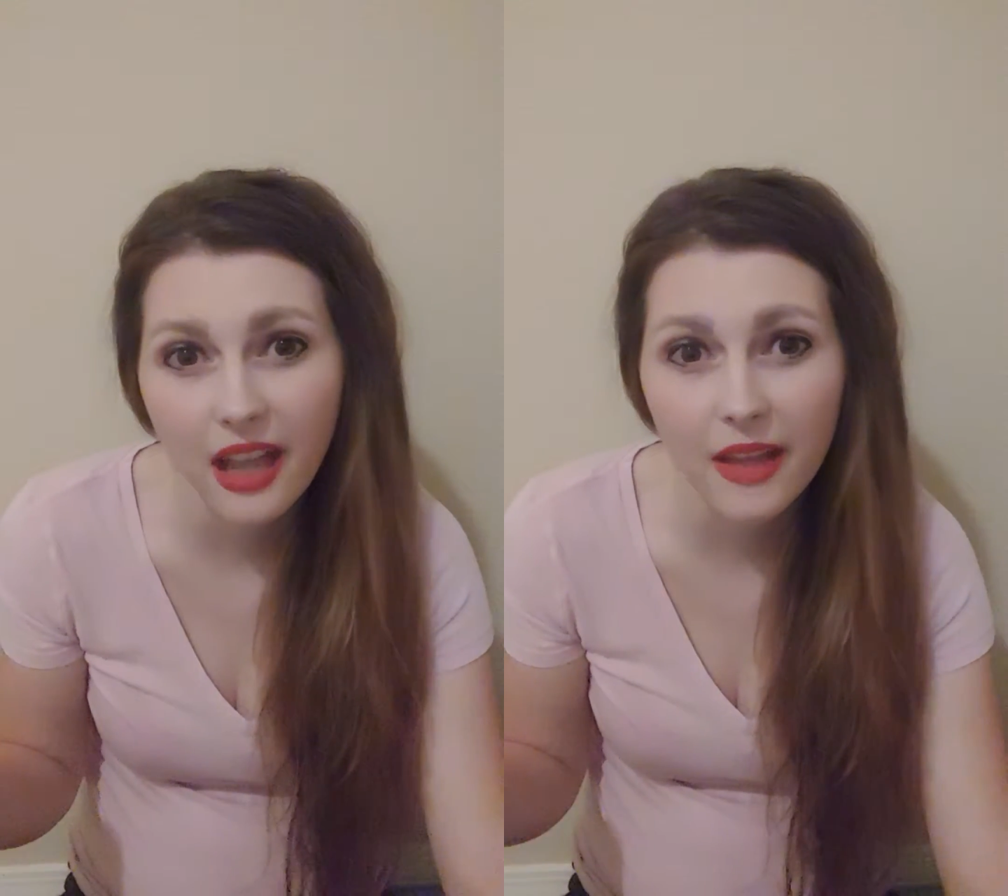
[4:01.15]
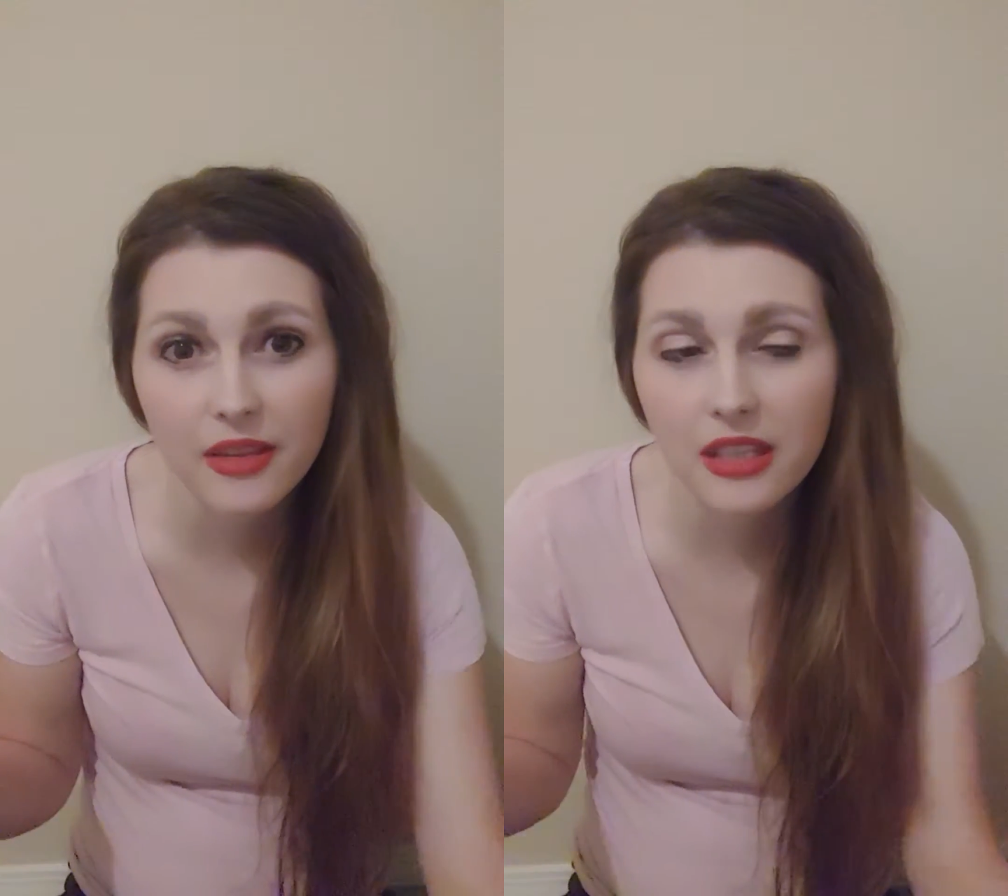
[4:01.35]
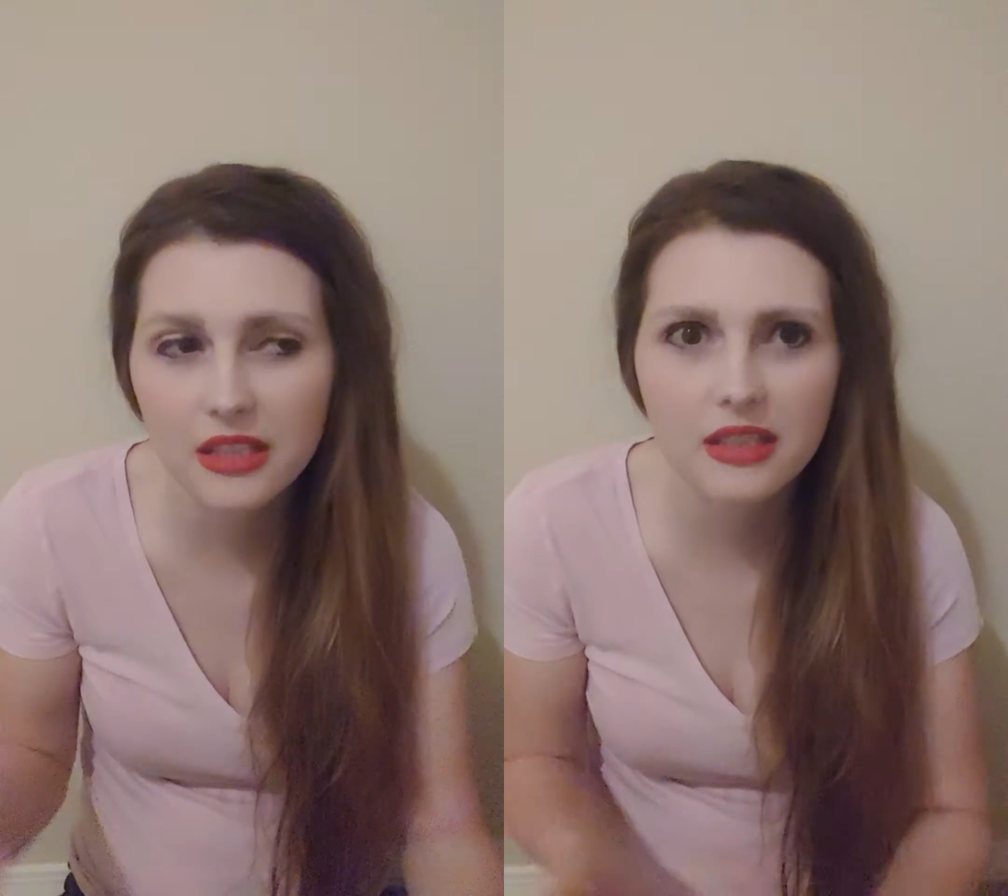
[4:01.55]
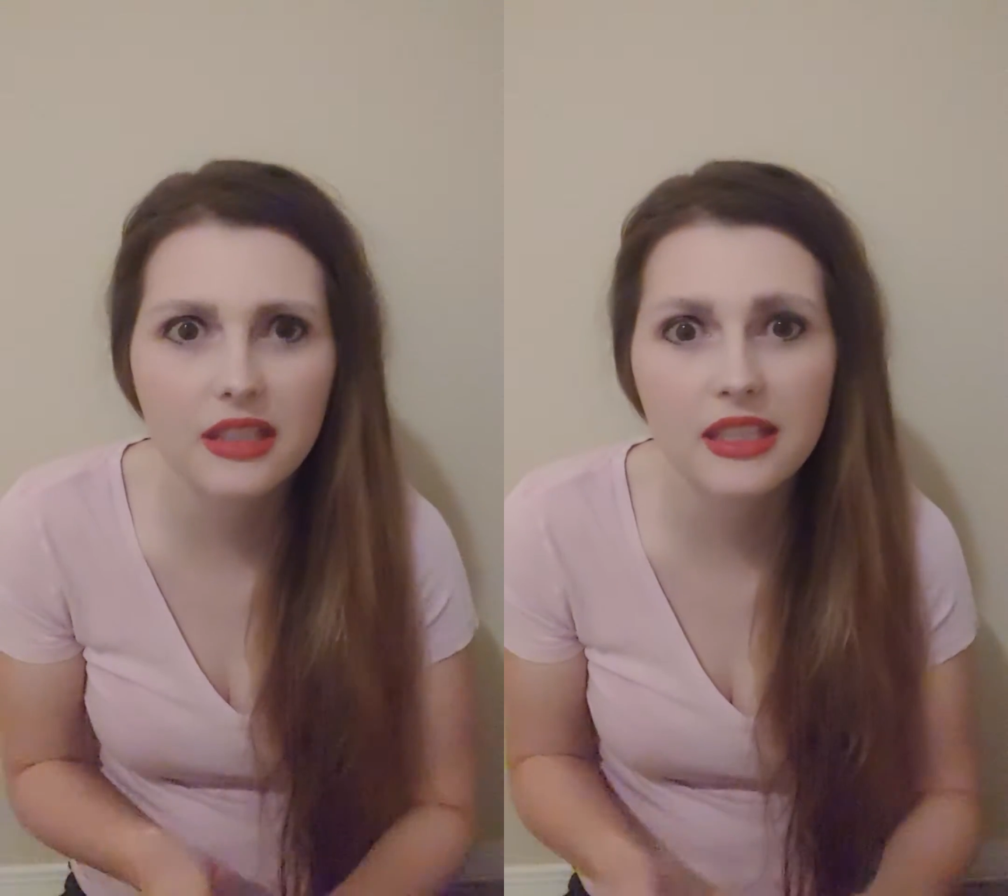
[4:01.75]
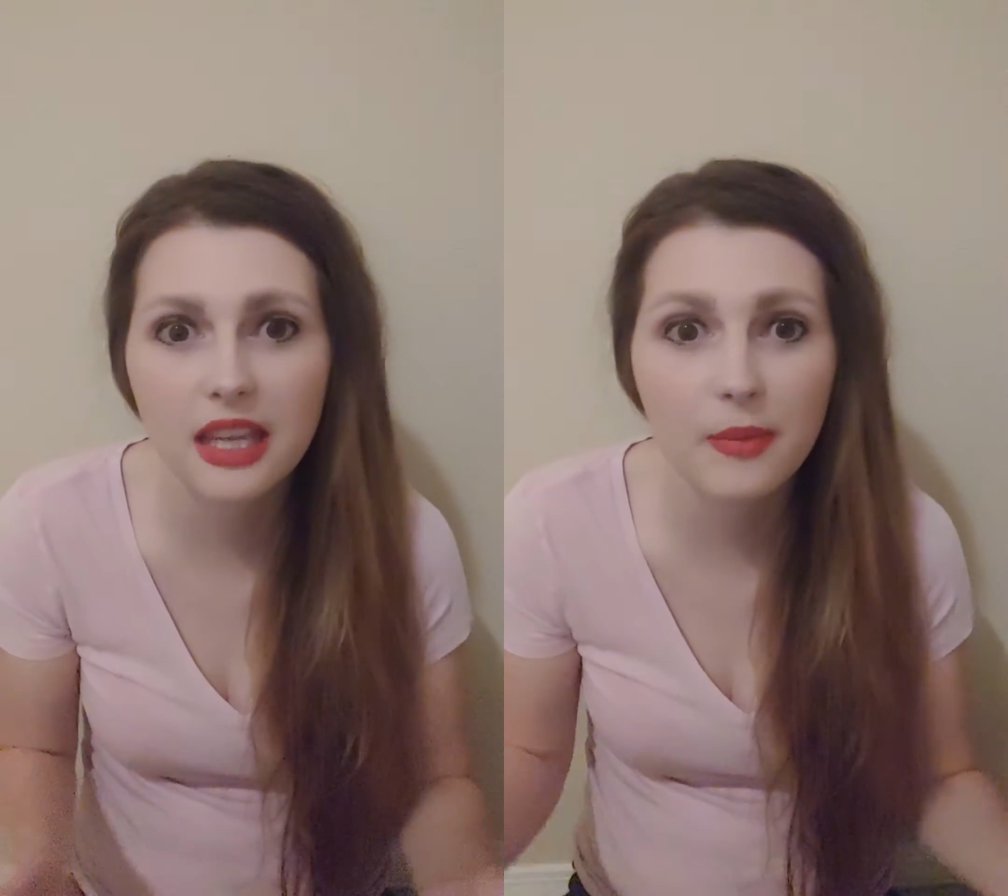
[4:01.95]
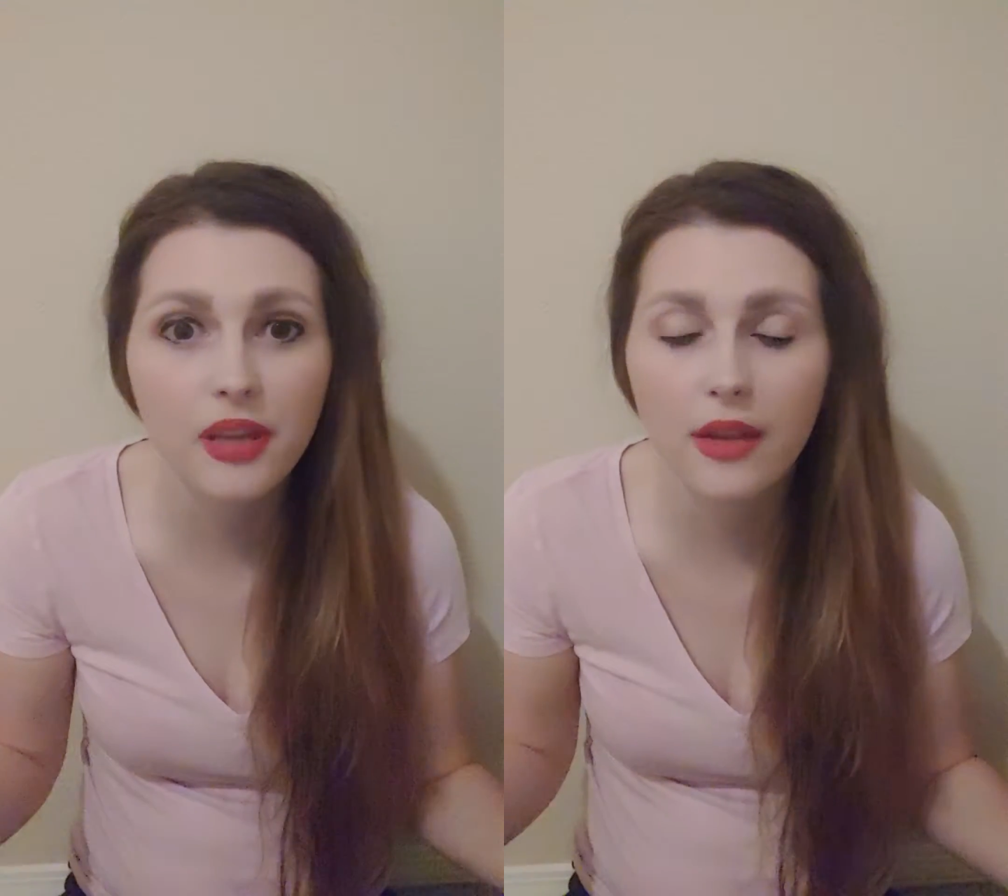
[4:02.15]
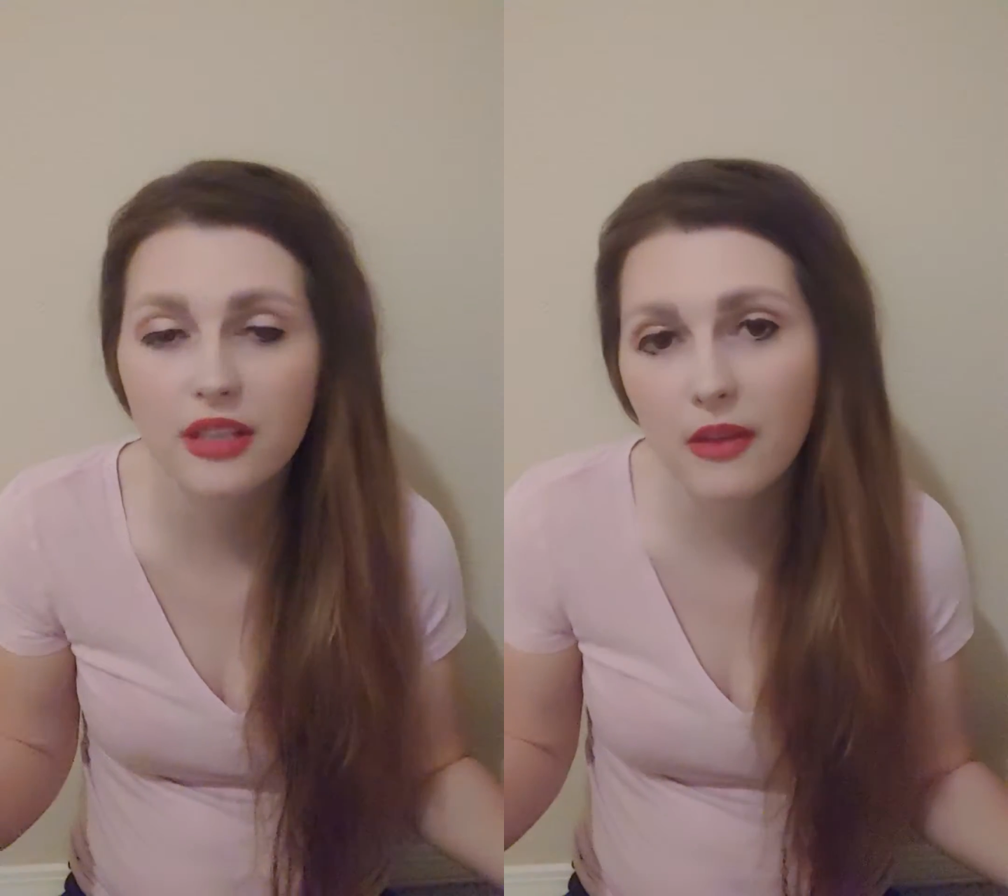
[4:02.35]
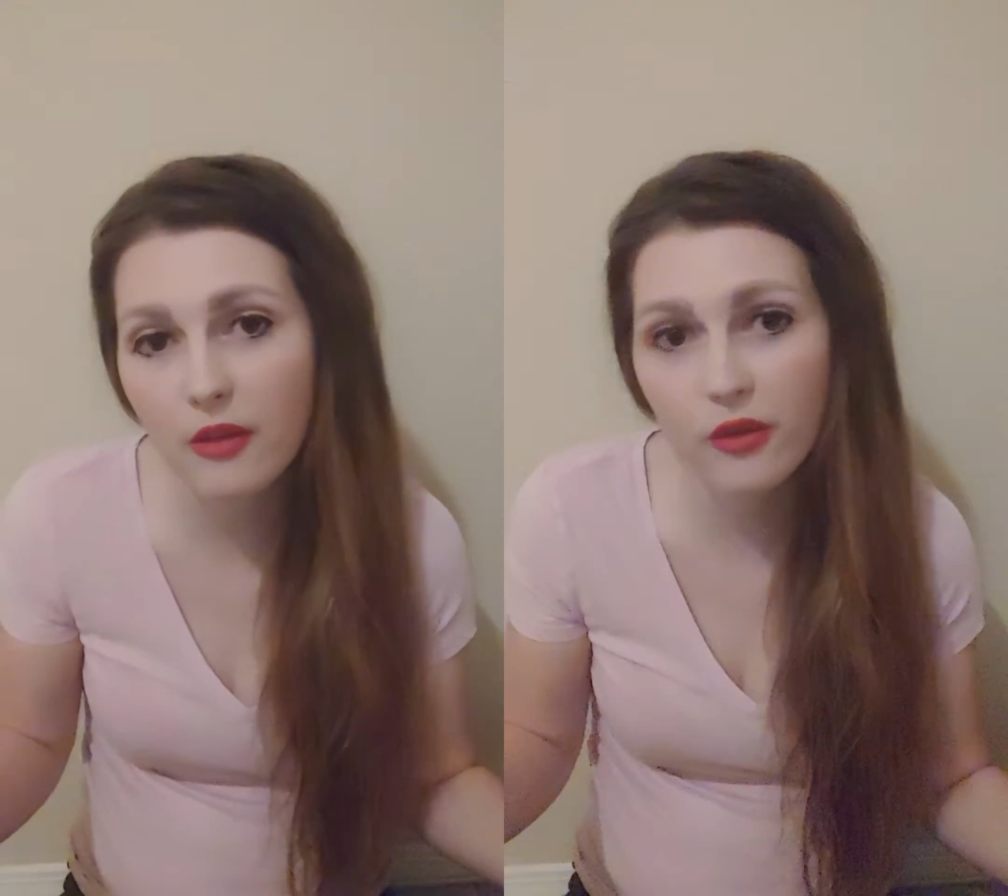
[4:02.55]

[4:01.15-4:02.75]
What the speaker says: I did the same thing I was having